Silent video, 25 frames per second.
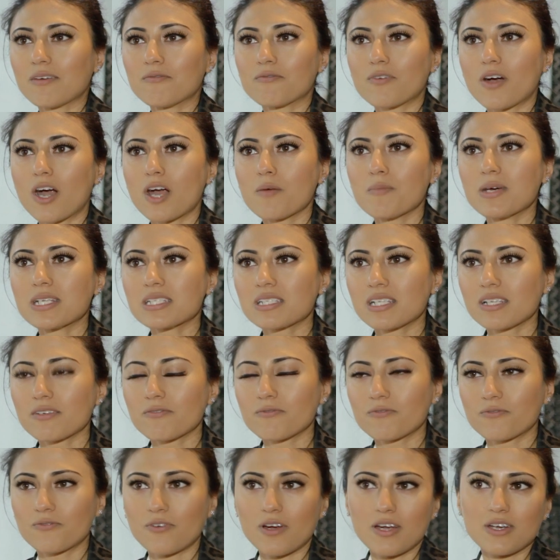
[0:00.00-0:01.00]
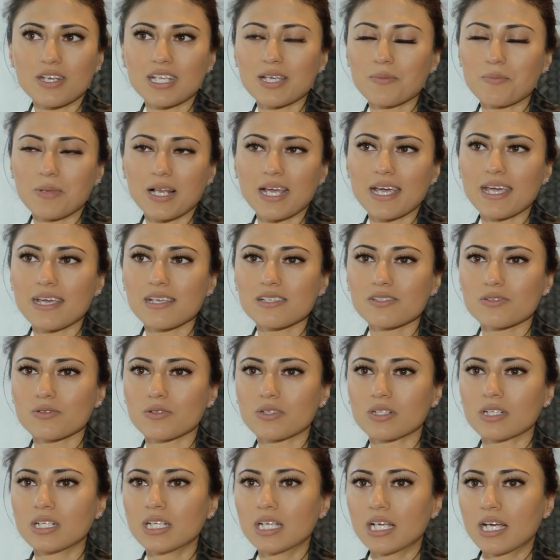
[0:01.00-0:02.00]
environmentally friendly place
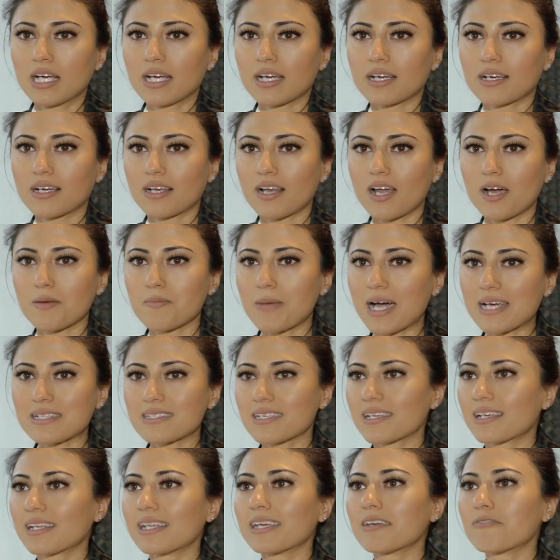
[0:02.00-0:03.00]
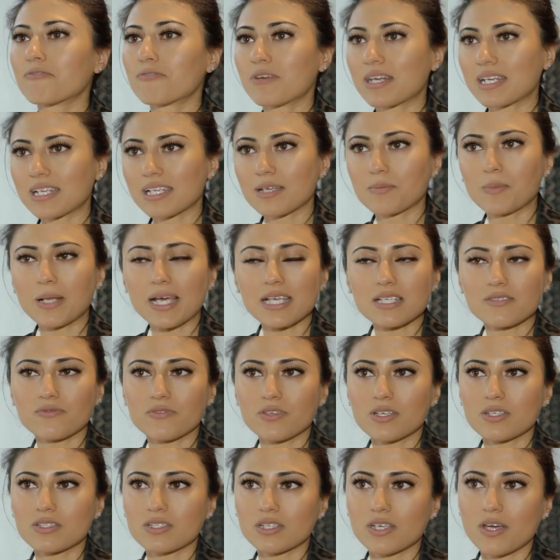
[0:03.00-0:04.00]
or a climatically friendly place
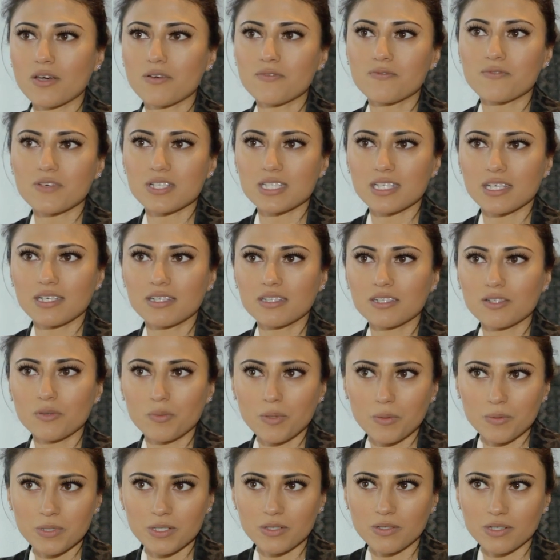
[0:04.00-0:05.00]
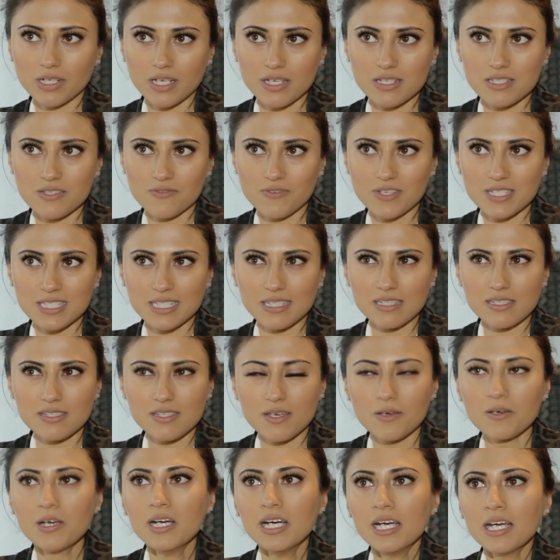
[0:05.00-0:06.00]
for you to go and visit, you're probably not going to visit.
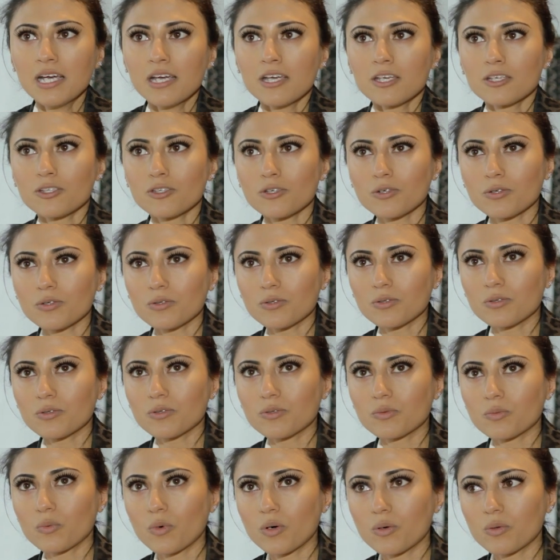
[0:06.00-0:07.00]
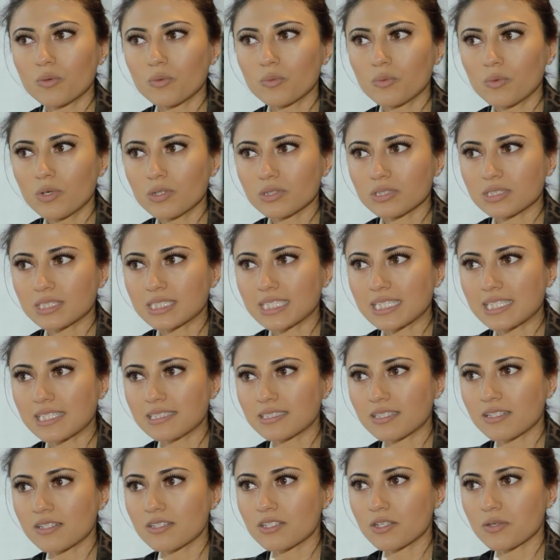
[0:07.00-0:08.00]
So what
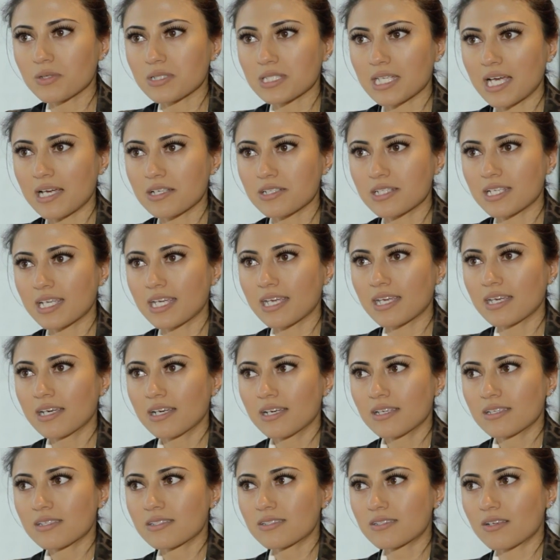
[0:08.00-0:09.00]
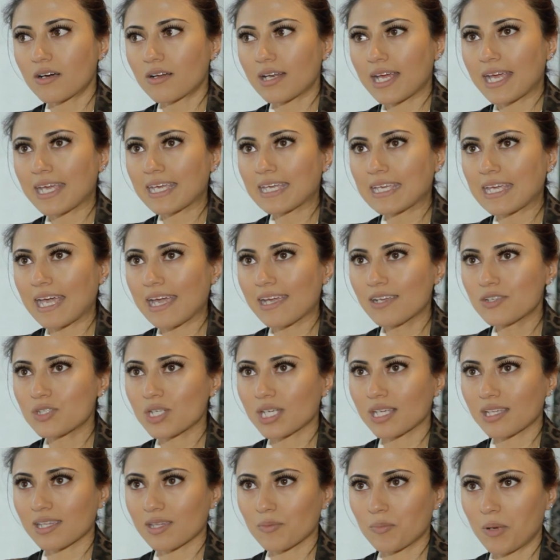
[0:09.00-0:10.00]
cities can do is actually start
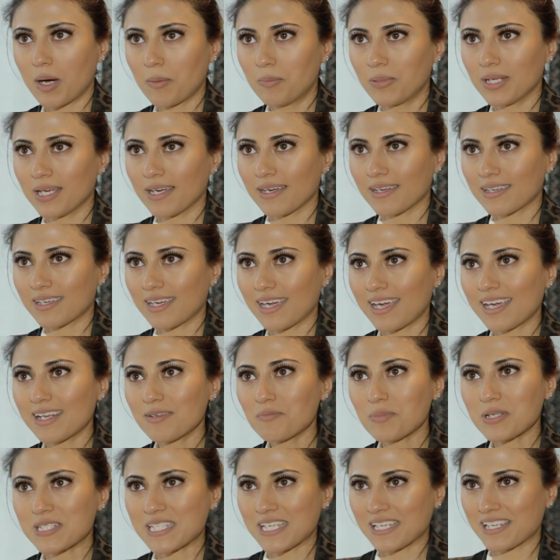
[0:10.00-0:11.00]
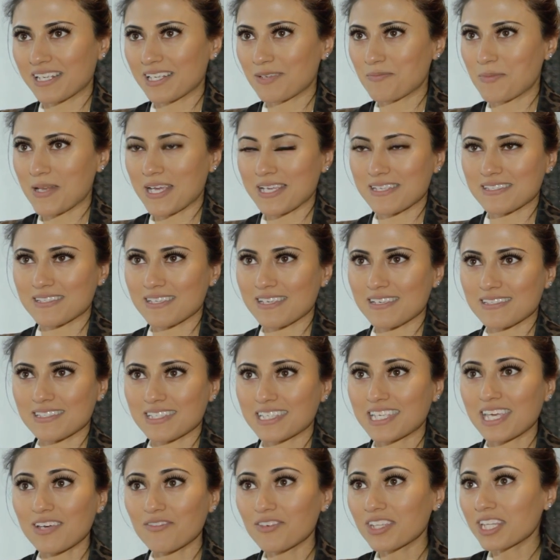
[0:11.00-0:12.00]
engaging the public in particular
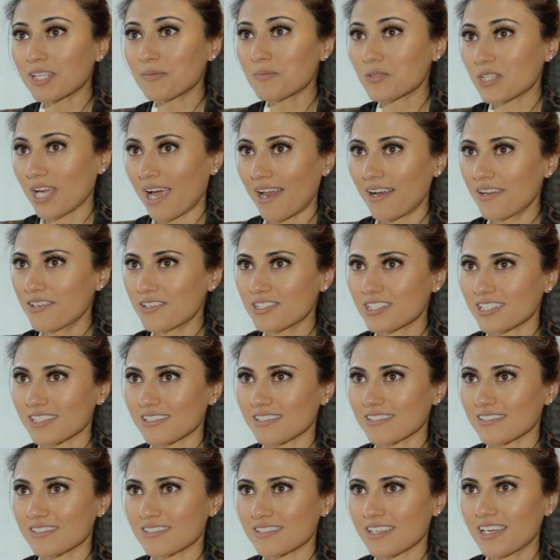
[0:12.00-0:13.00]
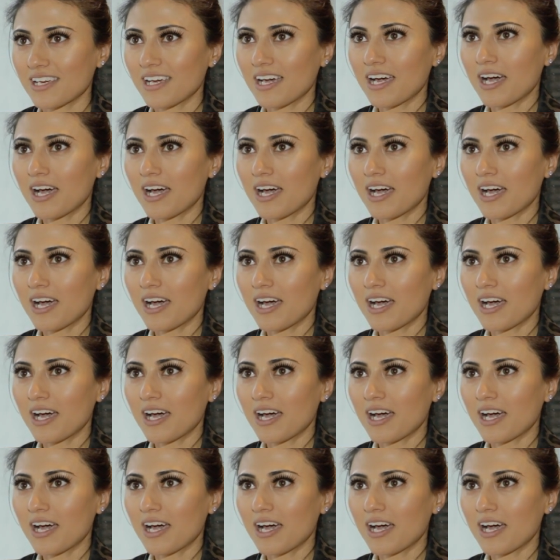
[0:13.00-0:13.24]
places and giving them challenges